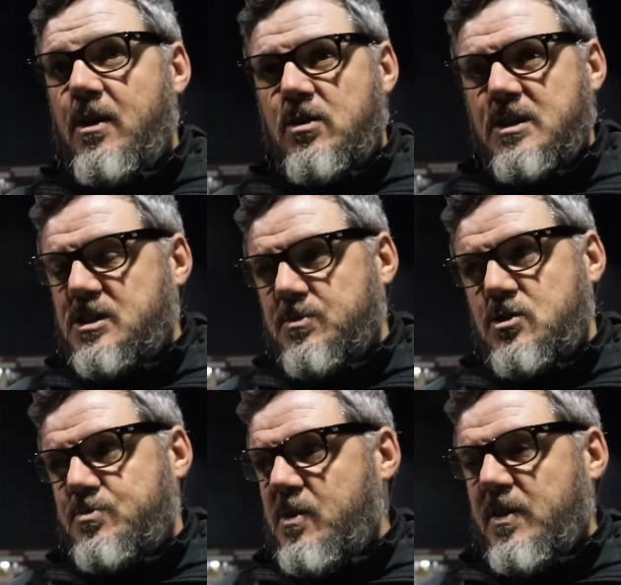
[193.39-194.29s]
Yeah, look, listen, we
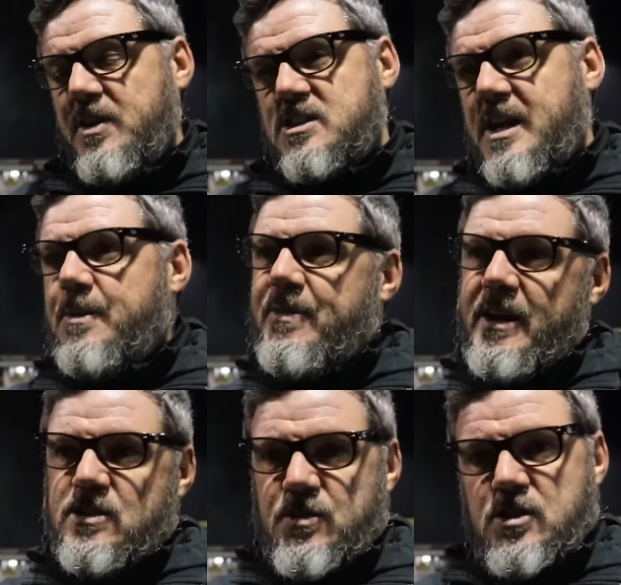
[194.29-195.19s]
just move on to the next game.
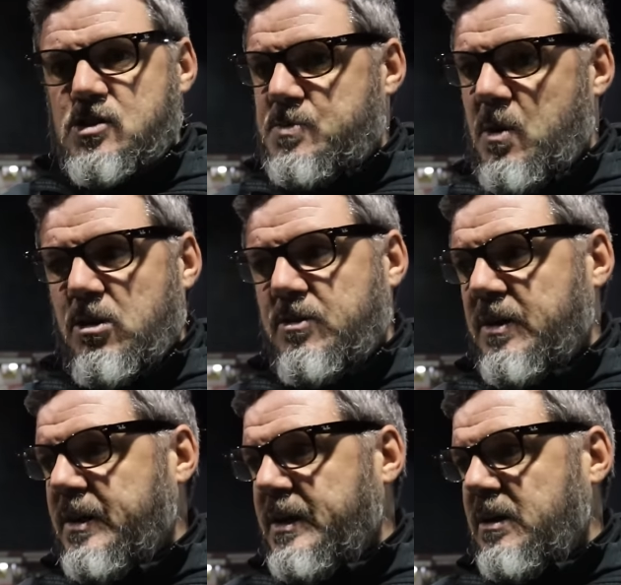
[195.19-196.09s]
Thanks for the support.
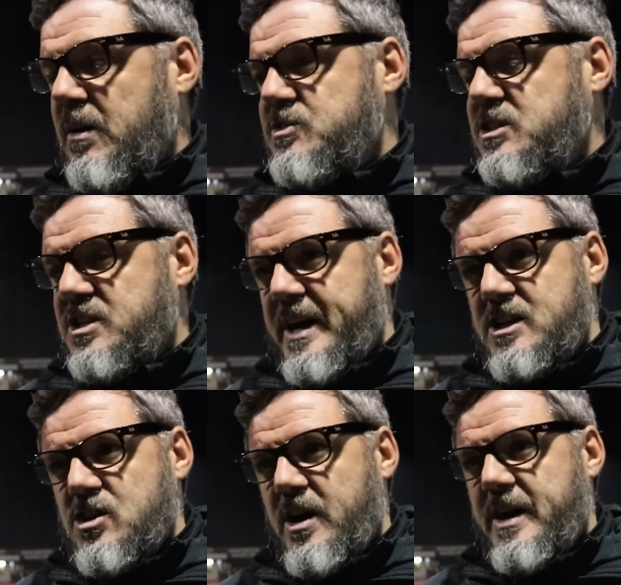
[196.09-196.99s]
Obviously,
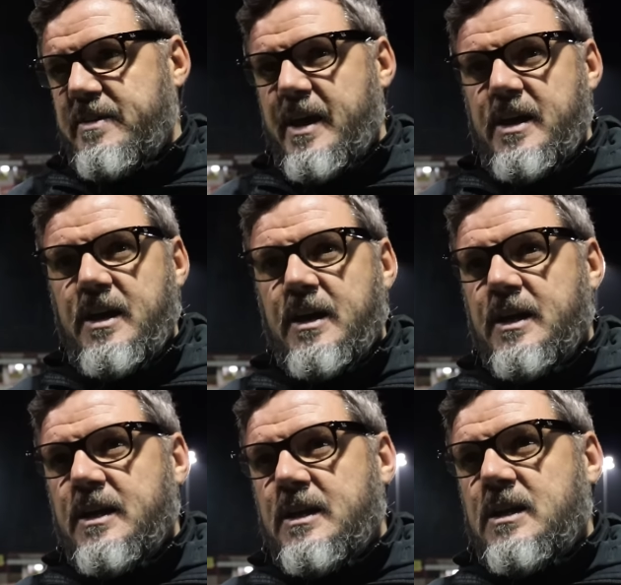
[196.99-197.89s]
today's not our day.
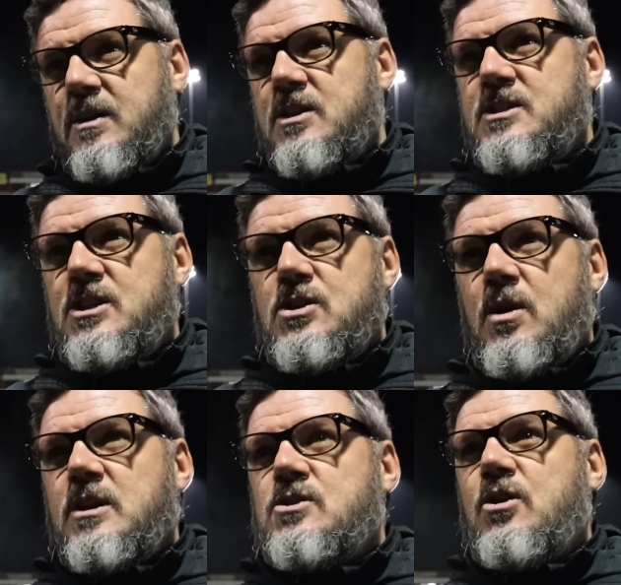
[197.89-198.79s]
Like I said to you
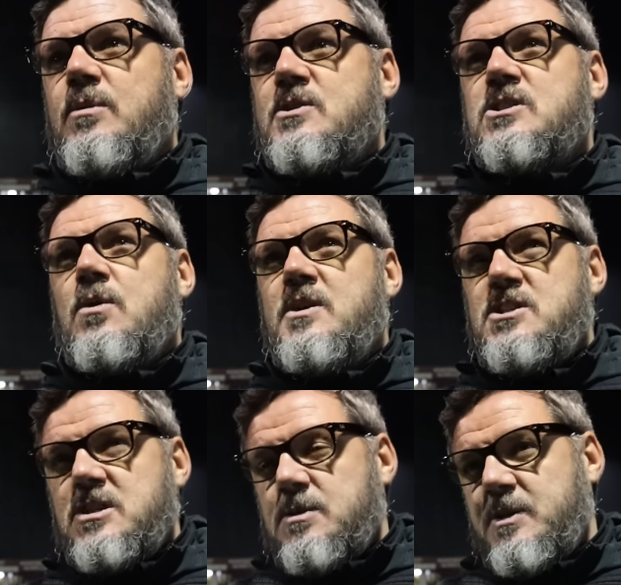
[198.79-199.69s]
all the time, it's so
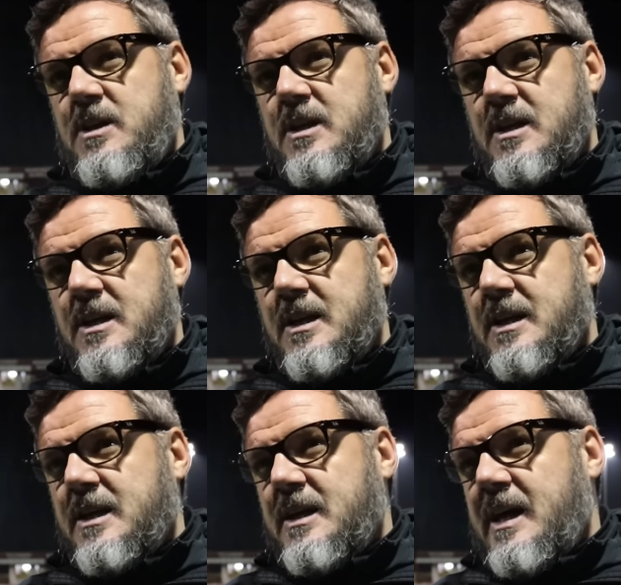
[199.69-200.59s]
easy to be
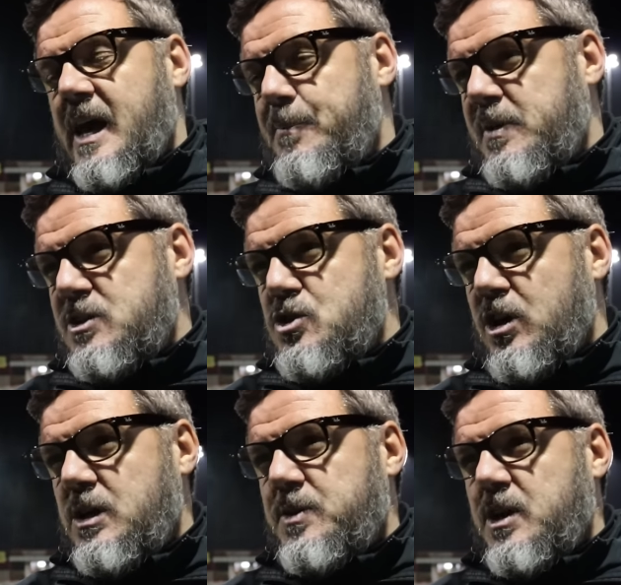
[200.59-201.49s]
happy and
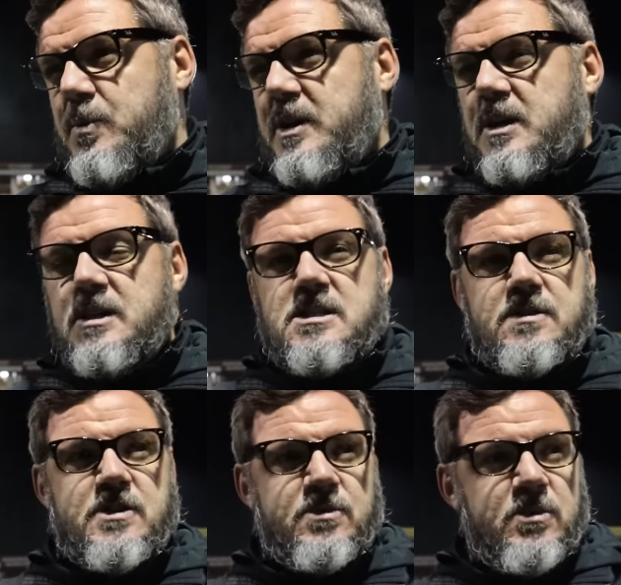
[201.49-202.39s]
jolly when you're winning
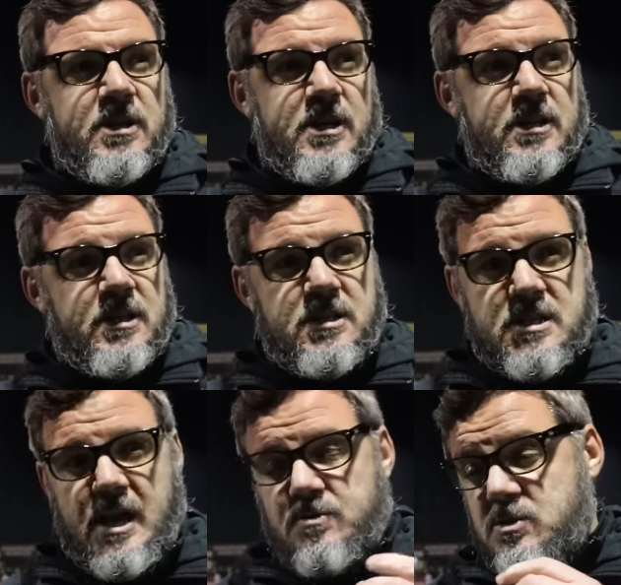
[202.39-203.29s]
in these
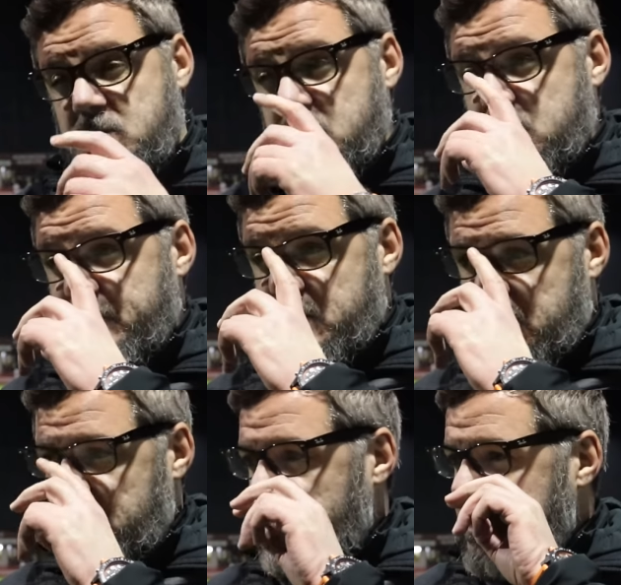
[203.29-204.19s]
games. This is when you
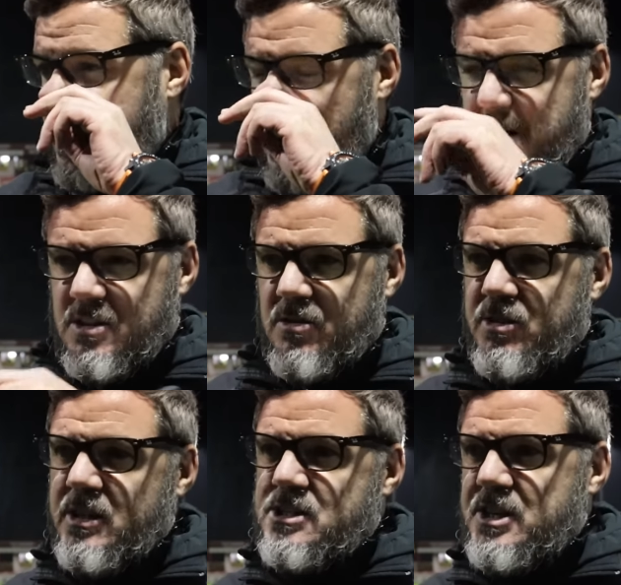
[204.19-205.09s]
see the real character of
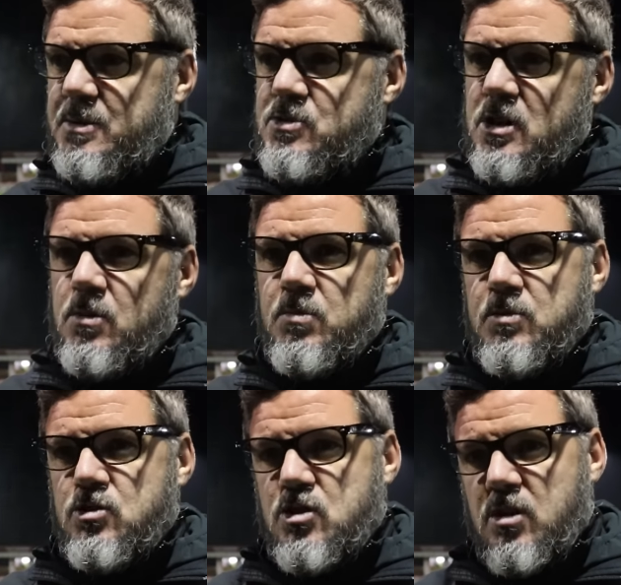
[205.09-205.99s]
real teams. So
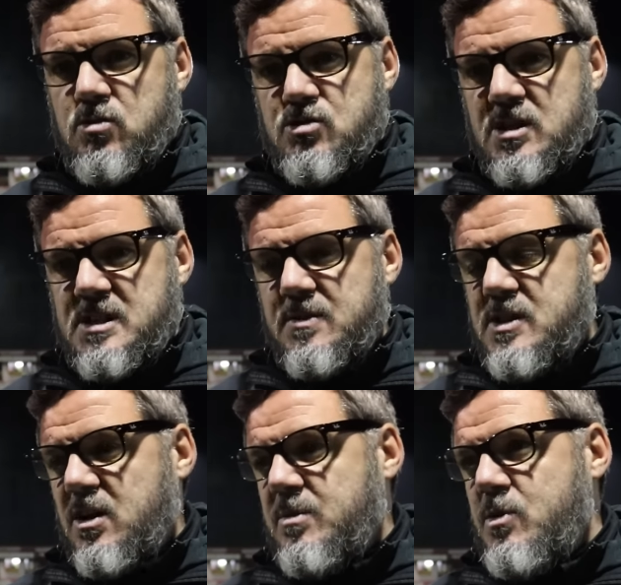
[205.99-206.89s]
we just got to dust ourselves
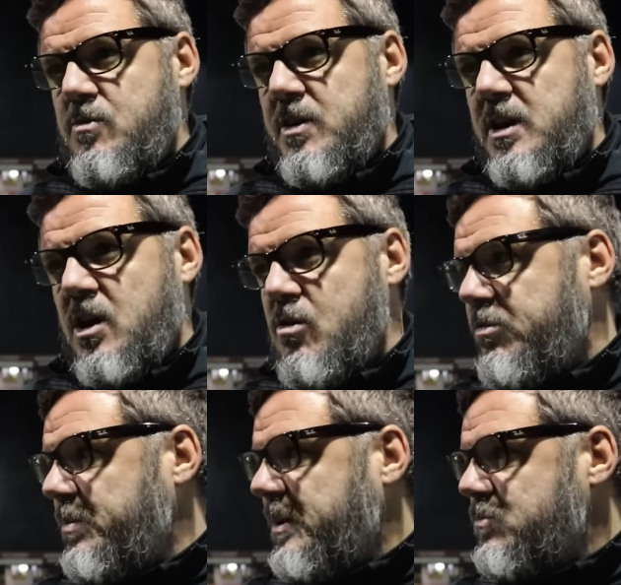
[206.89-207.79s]
down and move on, and
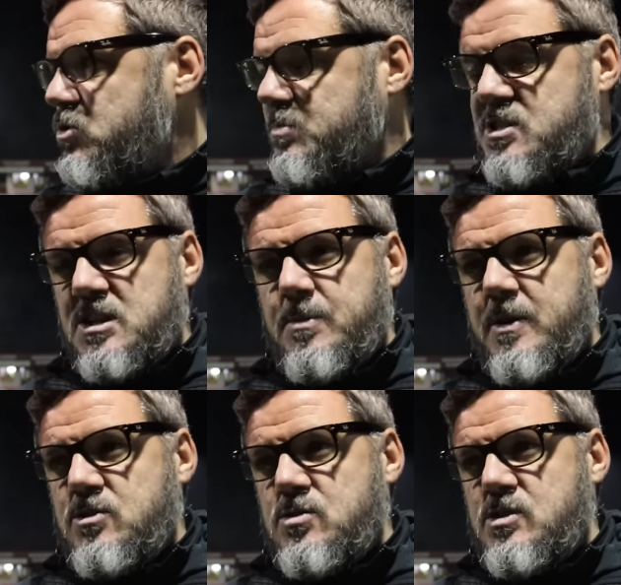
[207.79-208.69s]
hopefully we can give them something to sing
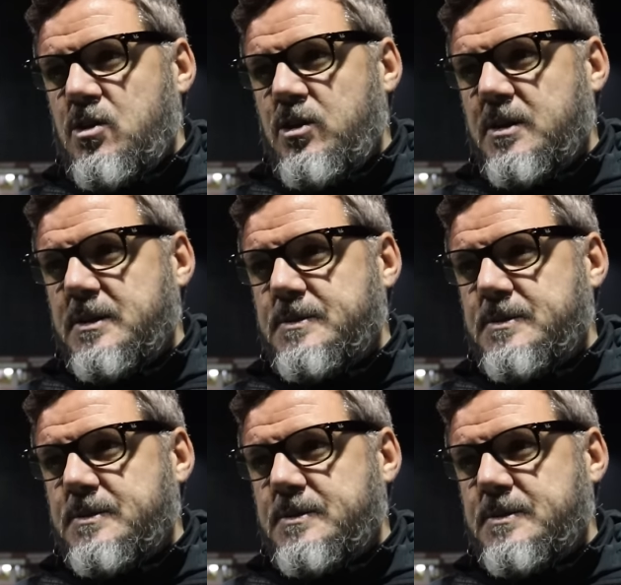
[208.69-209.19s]
about on Tuesday night.